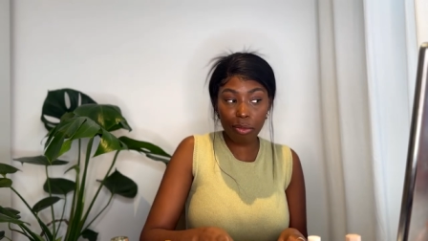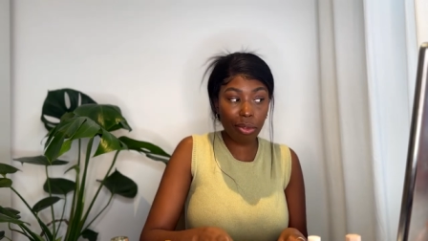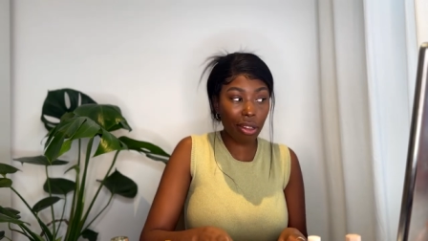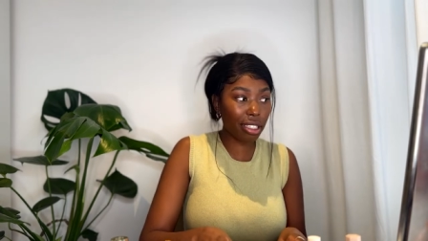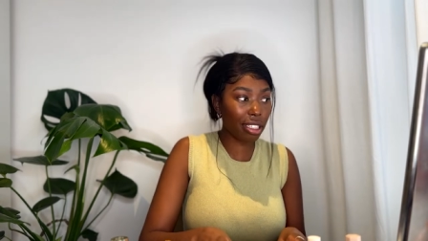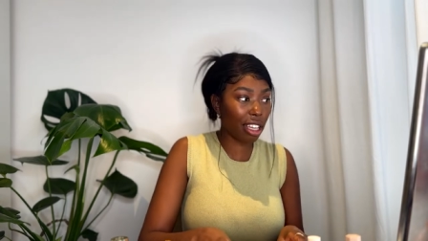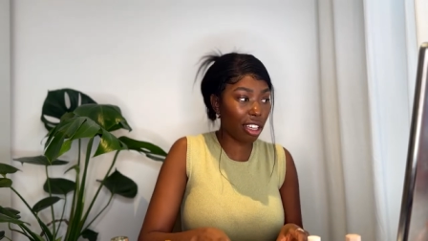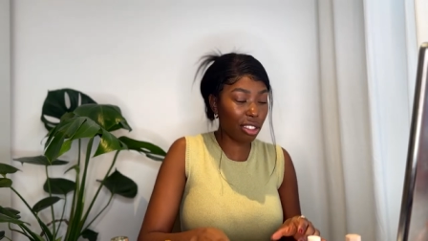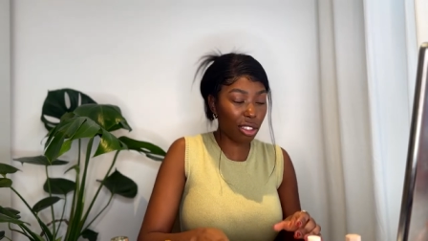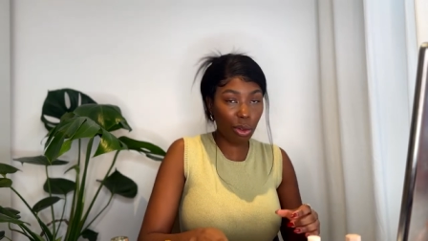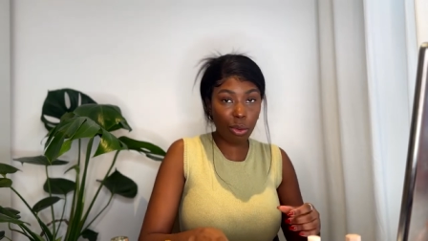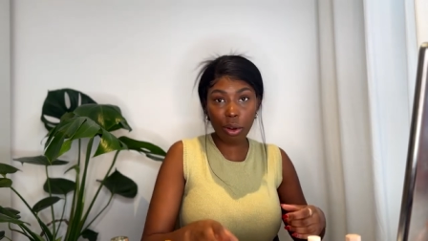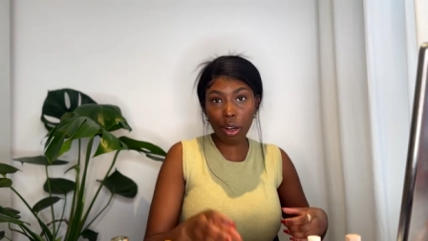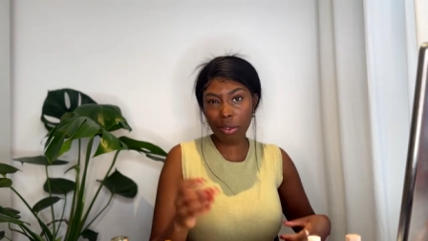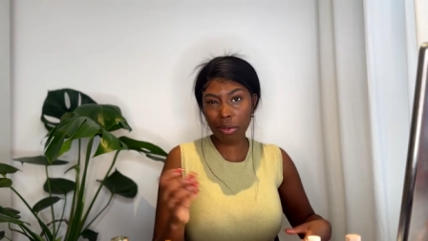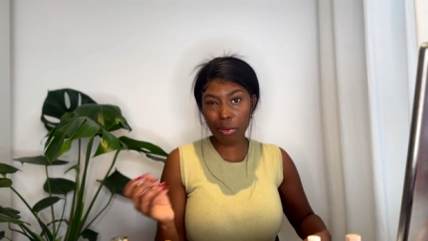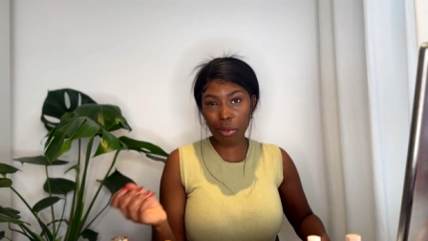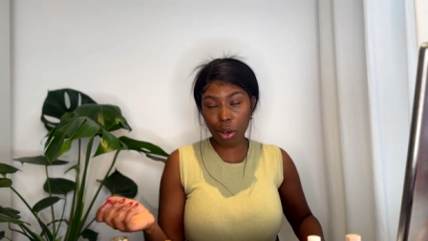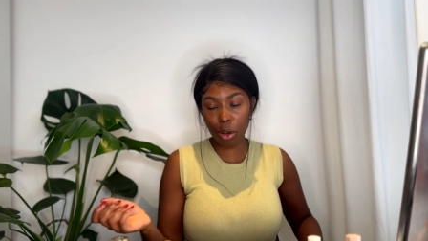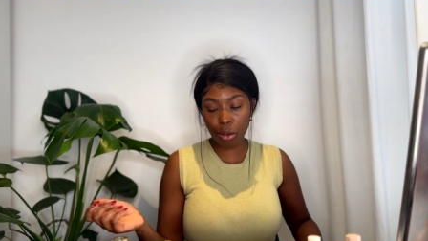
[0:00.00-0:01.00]
Plus I also work
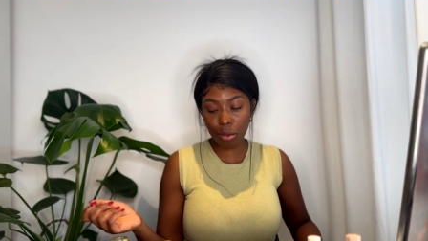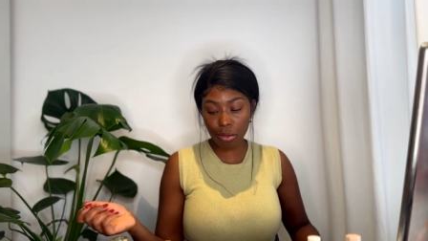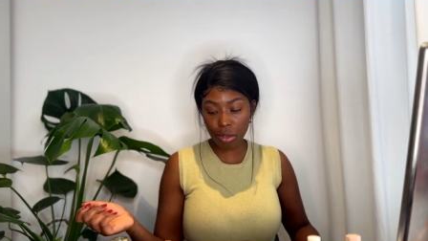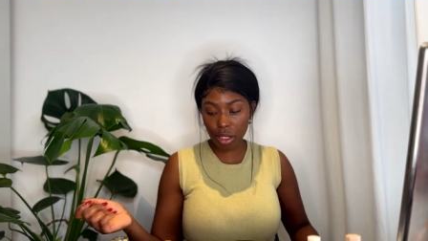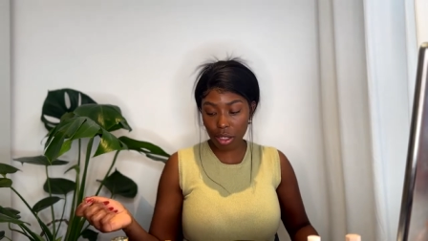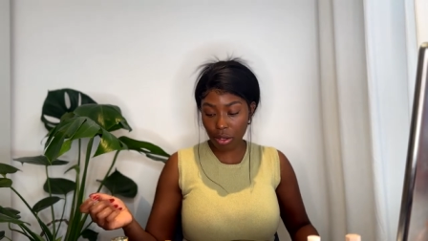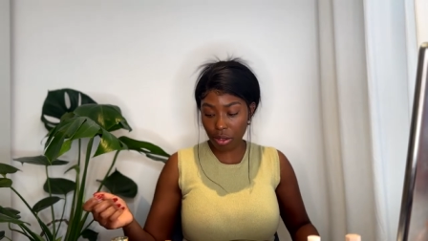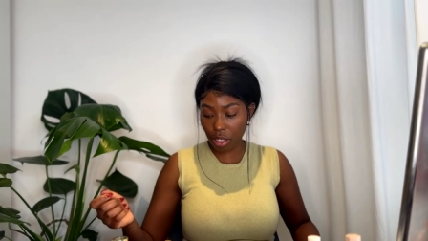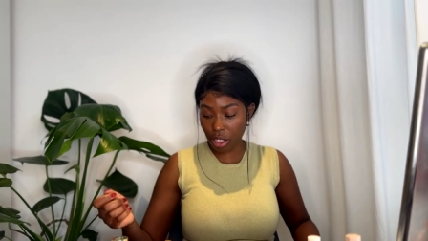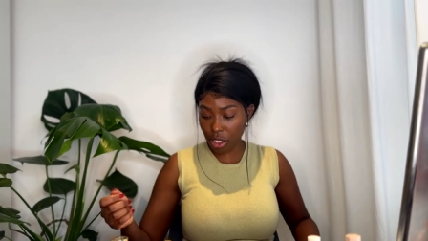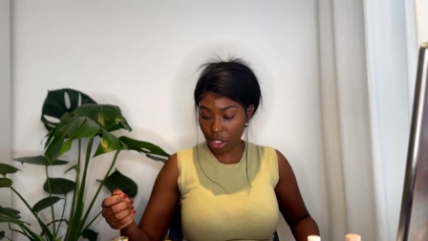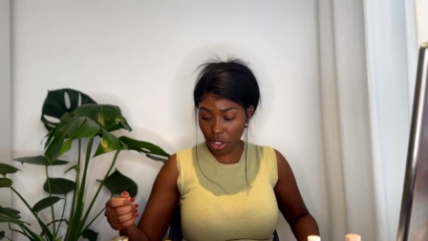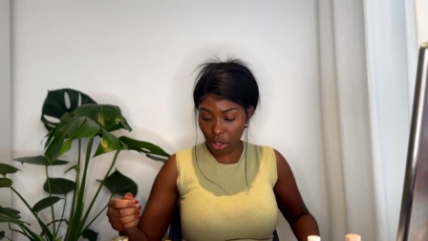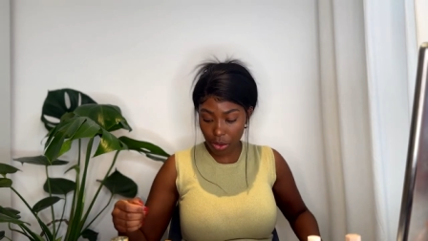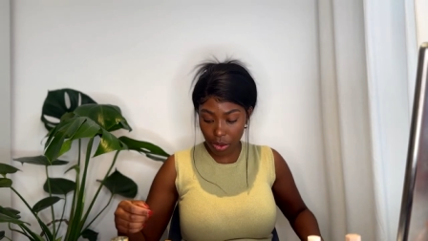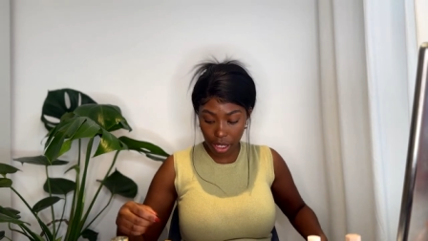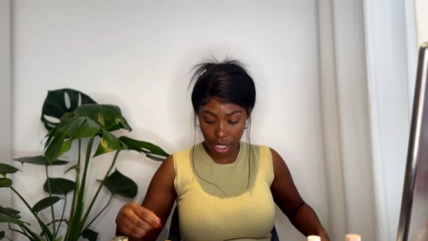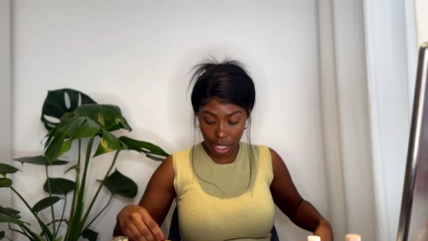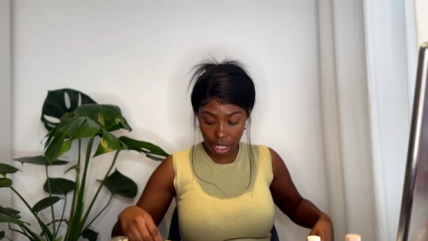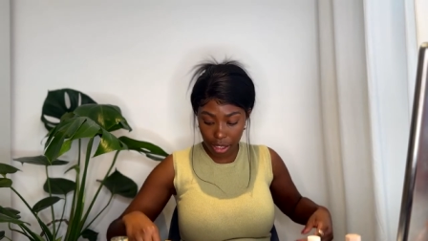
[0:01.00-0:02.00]
from home, so there's no
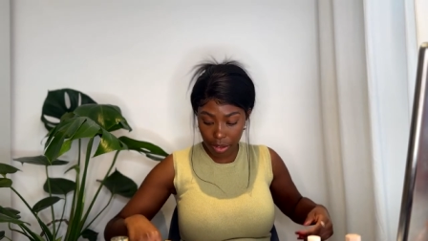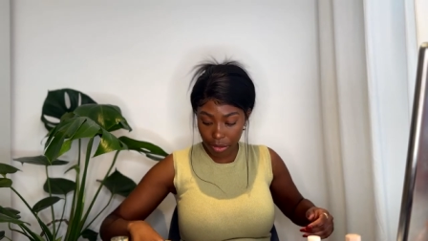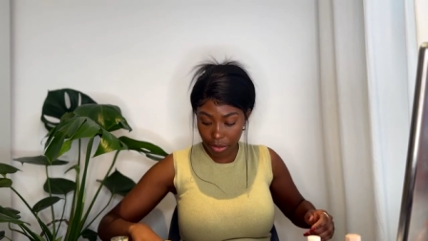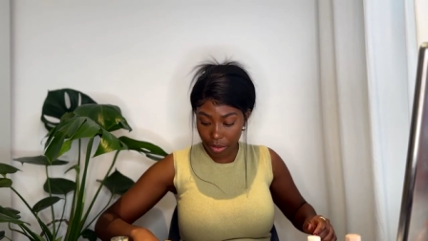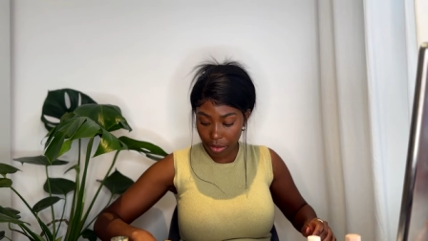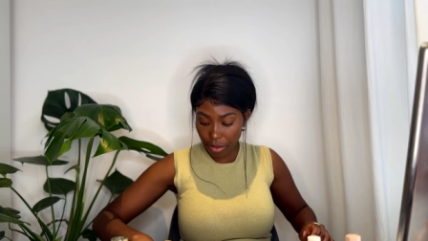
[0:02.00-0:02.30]
need